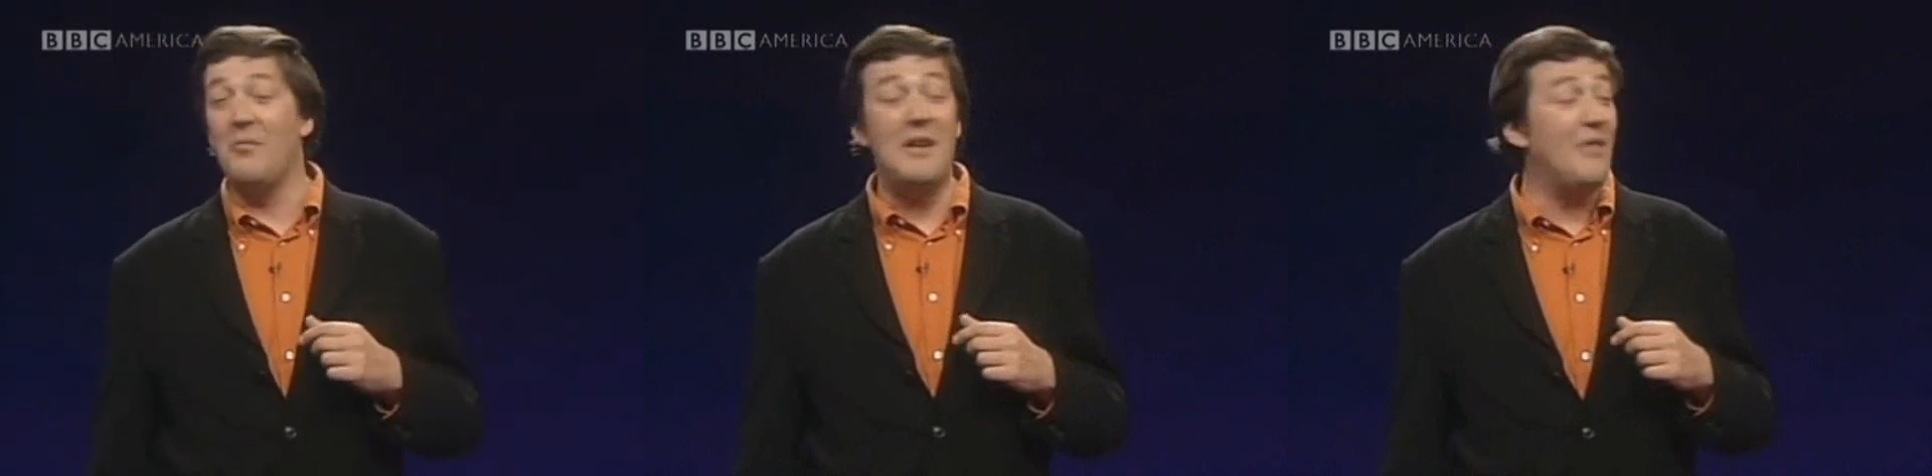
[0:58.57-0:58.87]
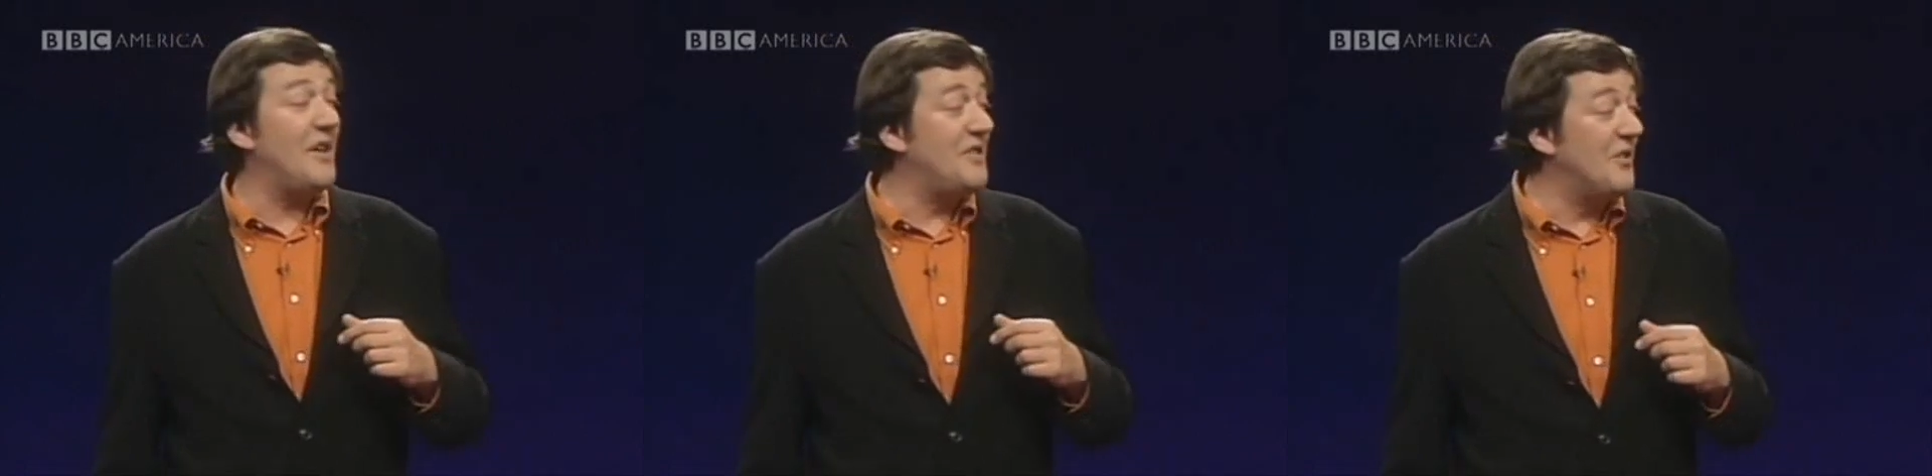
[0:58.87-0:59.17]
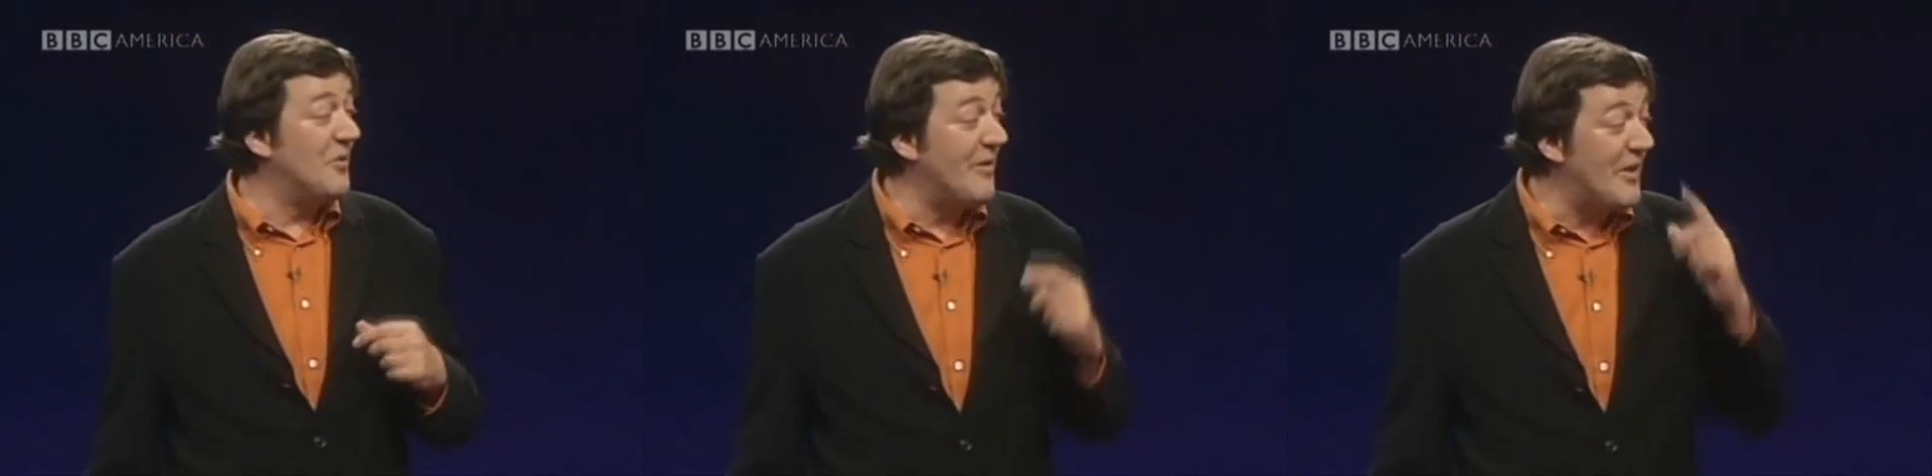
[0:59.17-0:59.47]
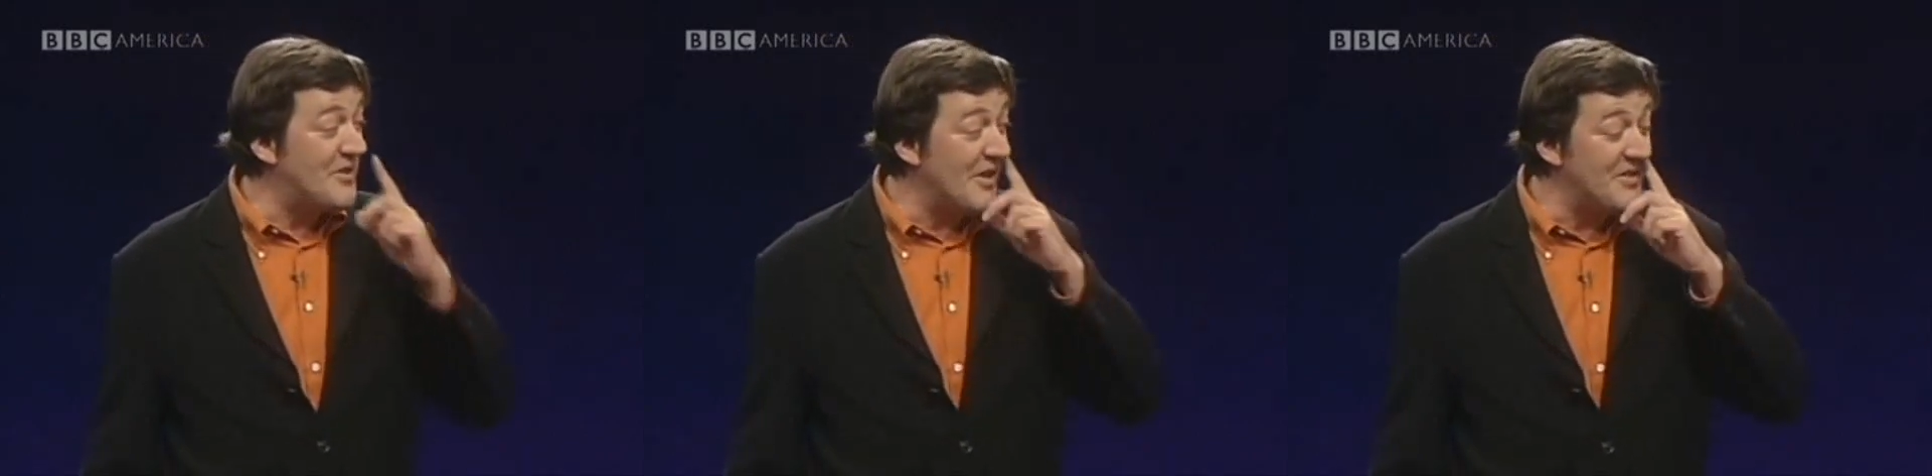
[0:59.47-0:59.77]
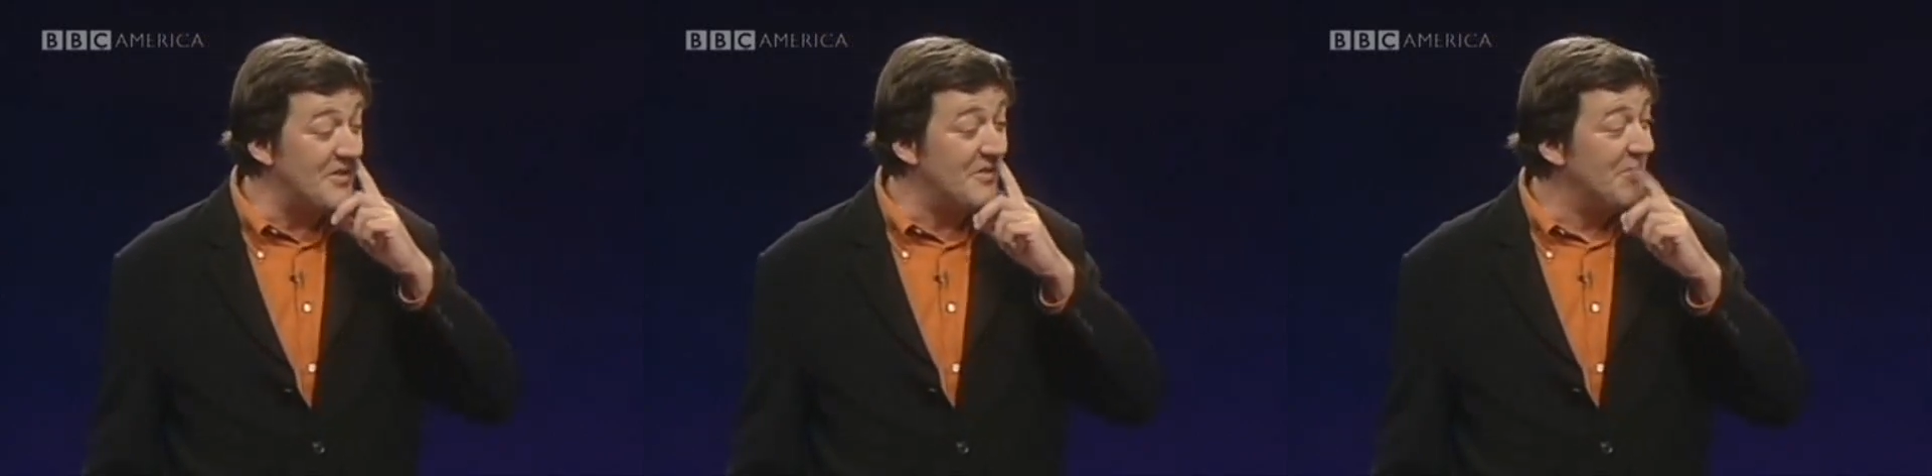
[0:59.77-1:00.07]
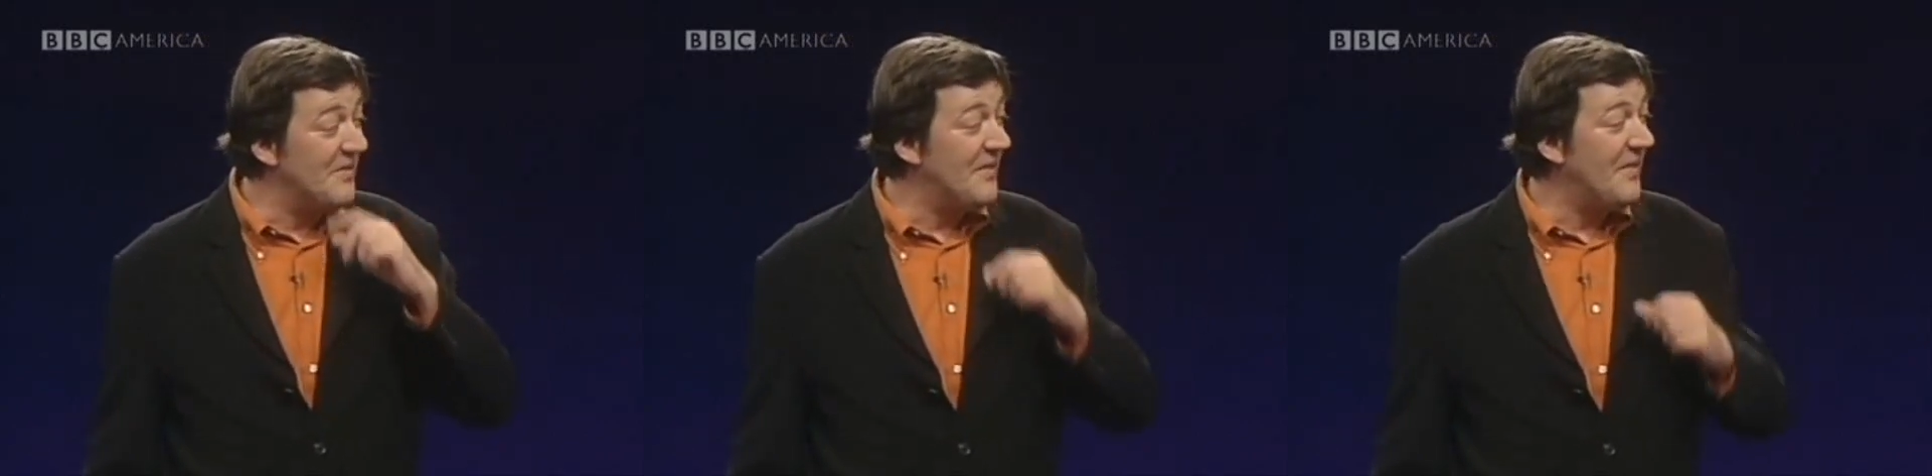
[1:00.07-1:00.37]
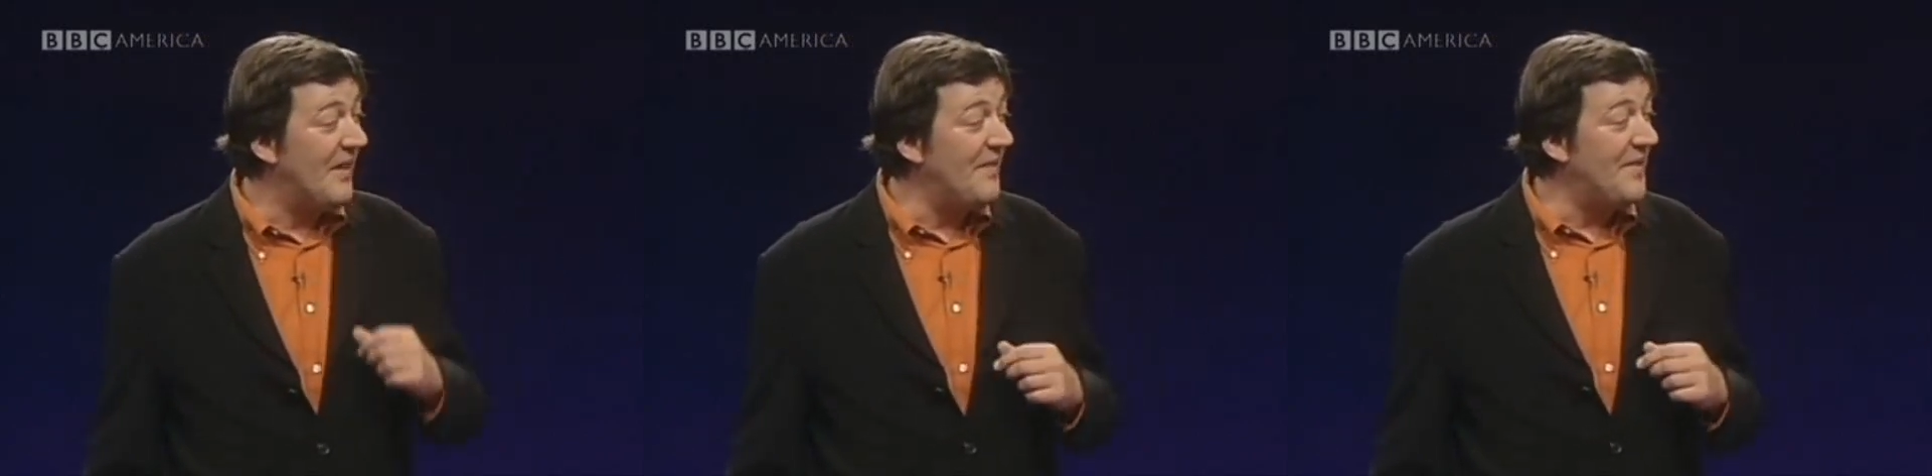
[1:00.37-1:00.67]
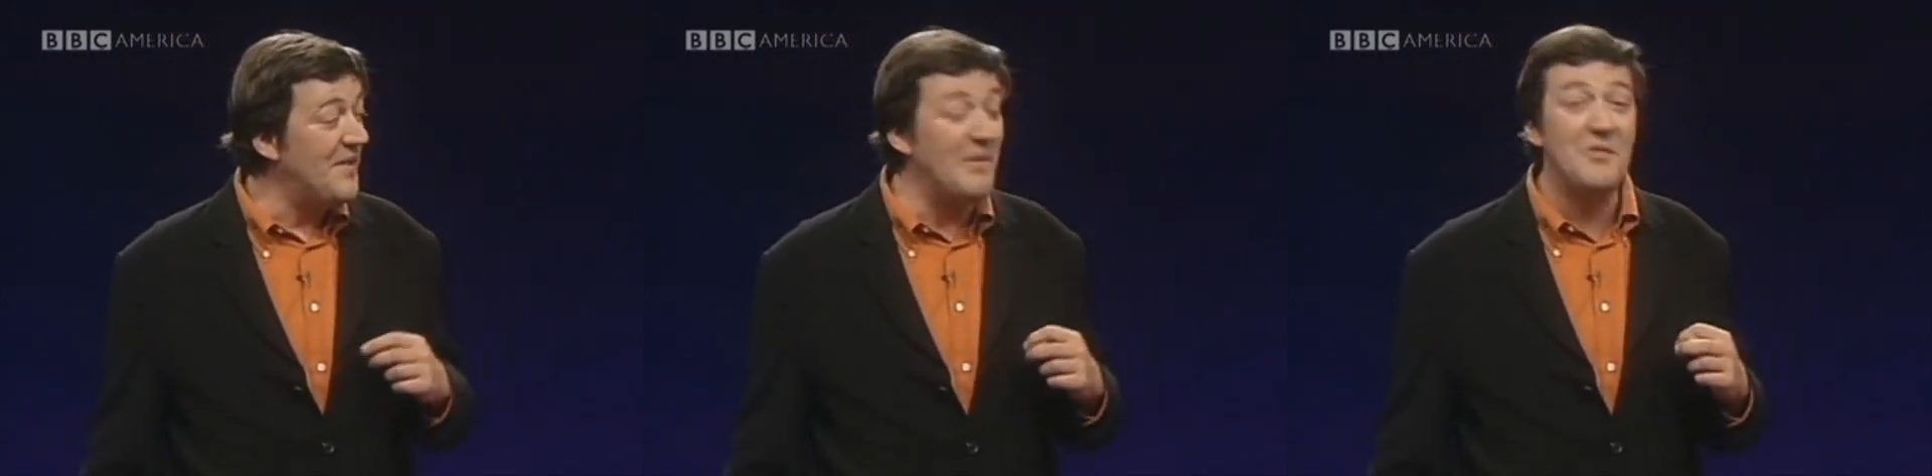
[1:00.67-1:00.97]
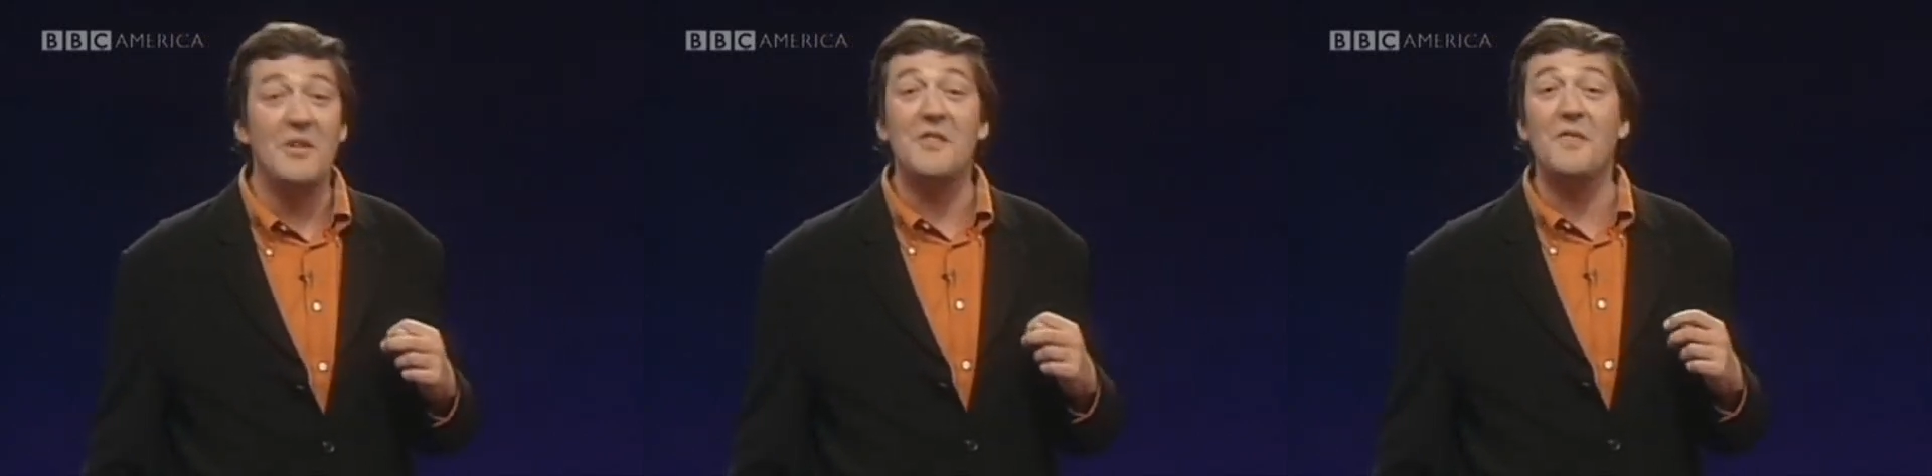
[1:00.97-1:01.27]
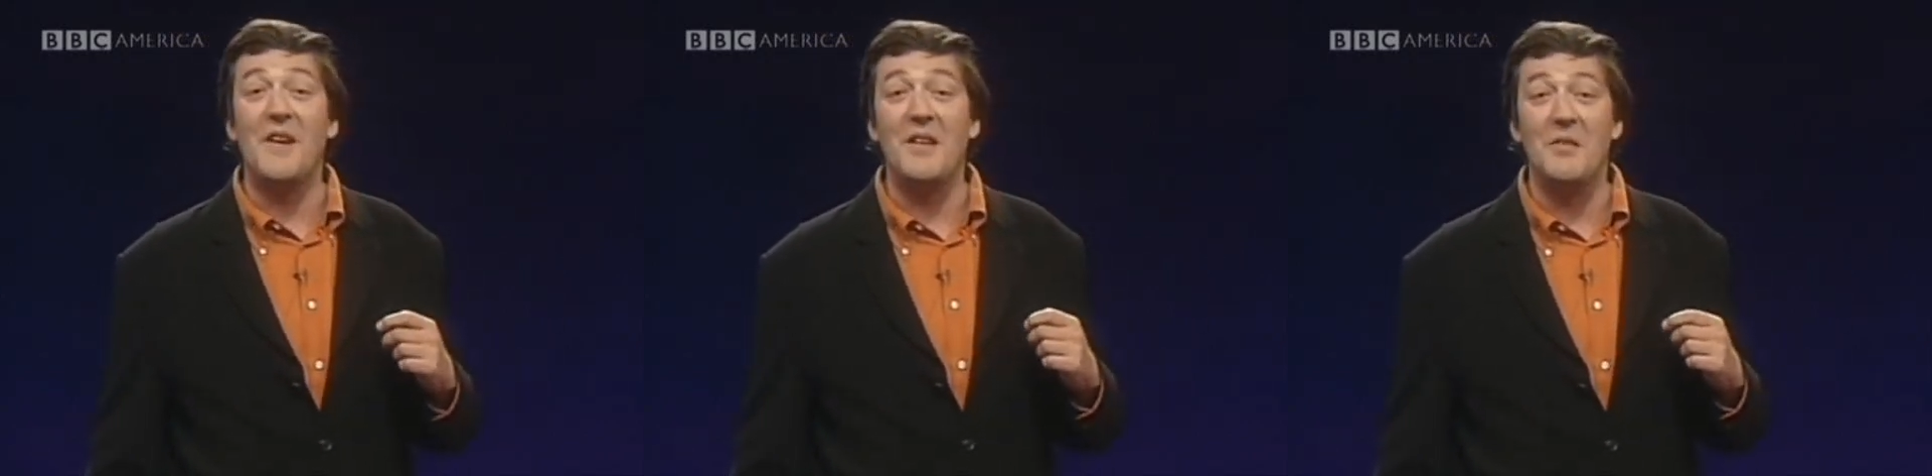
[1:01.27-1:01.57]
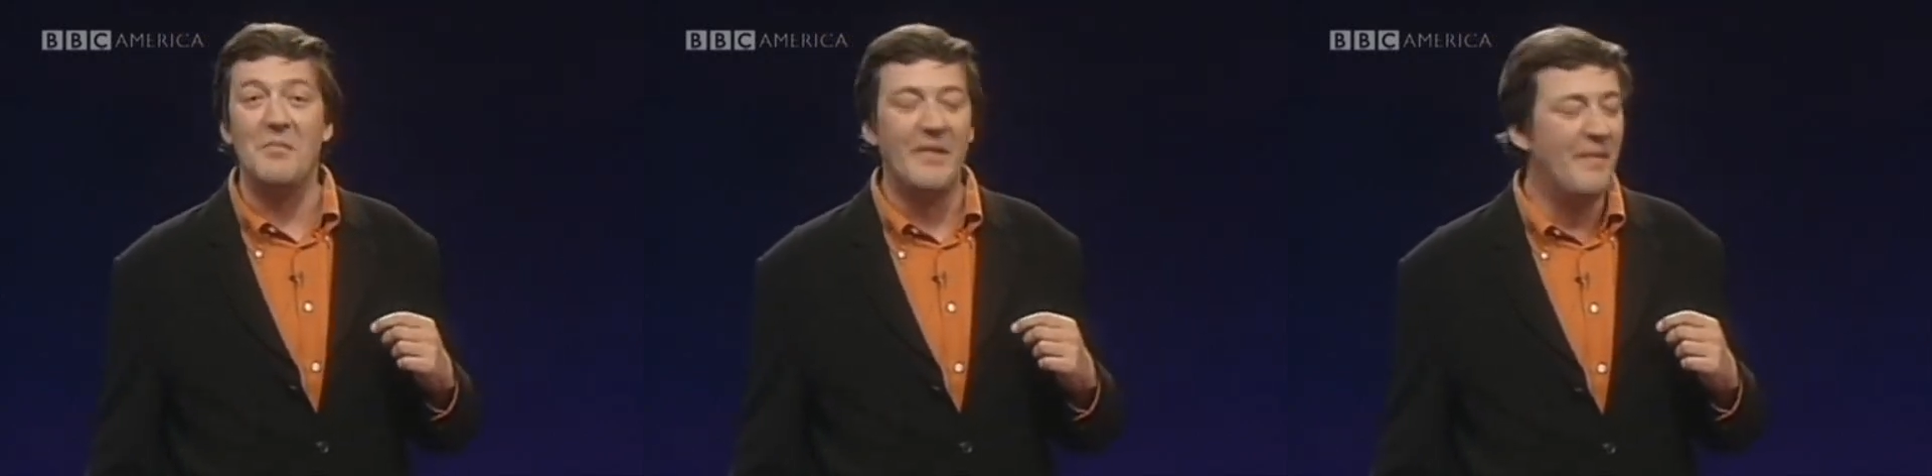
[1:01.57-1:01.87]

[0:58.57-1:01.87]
whenever I do, or whenever I try to, I find the best way is to fake them.